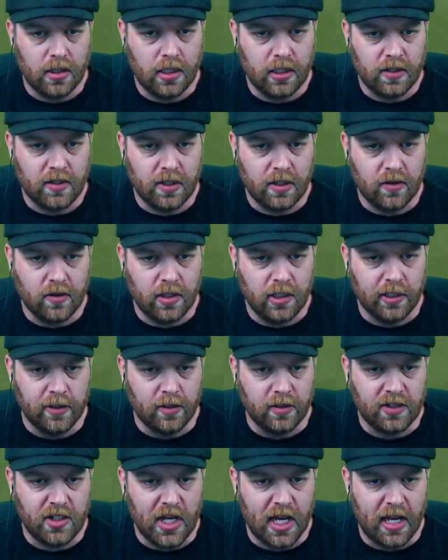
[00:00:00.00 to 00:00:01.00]
It's a good
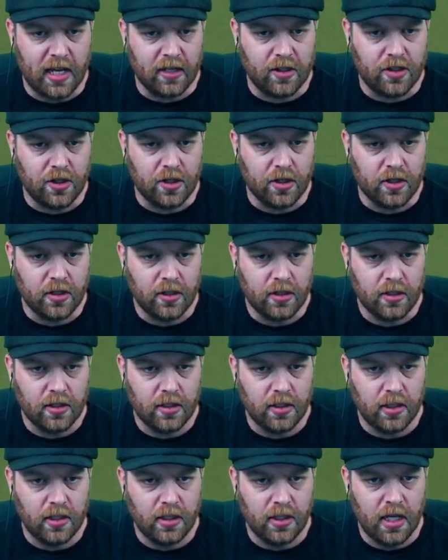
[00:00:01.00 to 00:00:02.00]
little touch.
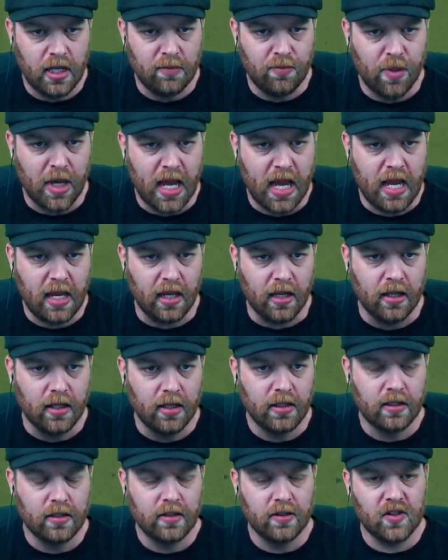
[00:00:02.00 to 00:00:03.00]
And then bang.
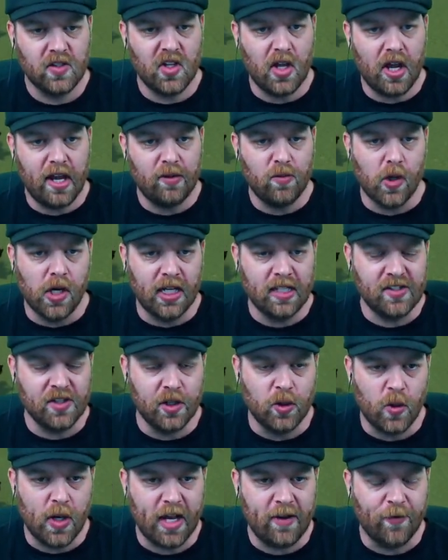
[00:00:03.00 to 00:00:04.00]
Sidewinds it
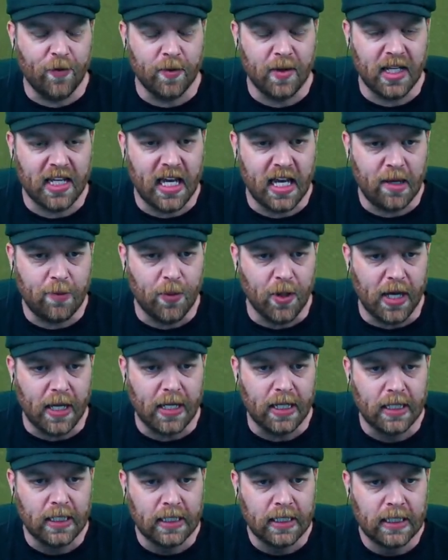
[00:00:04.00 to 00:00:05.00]
away from the keeper
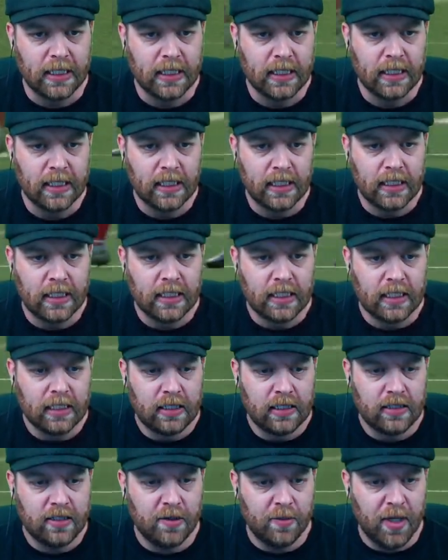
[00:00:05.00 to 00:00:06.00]

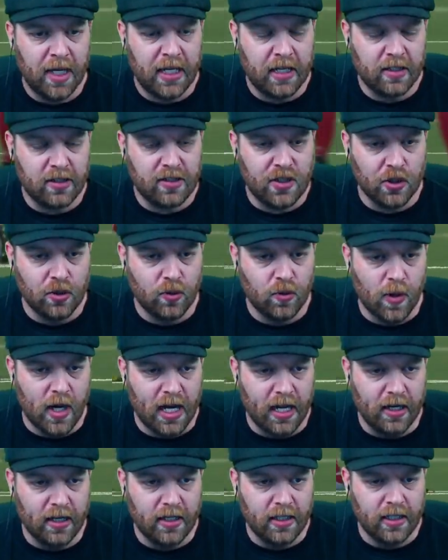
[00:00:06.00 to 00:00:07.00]
to make it
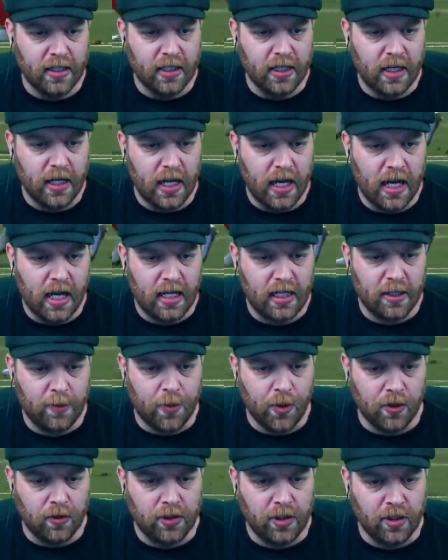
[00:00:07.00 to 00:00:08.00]
2-1.
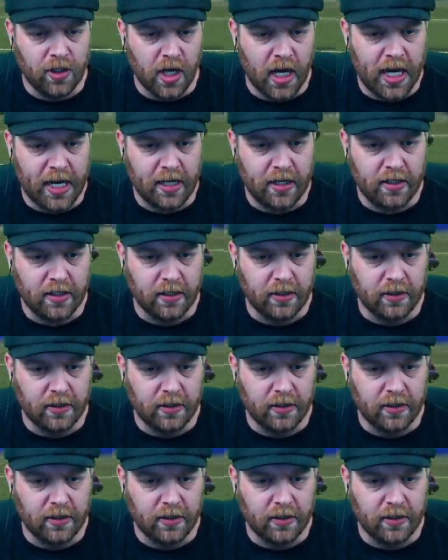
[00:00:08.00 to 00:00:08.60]
Hartlepool United.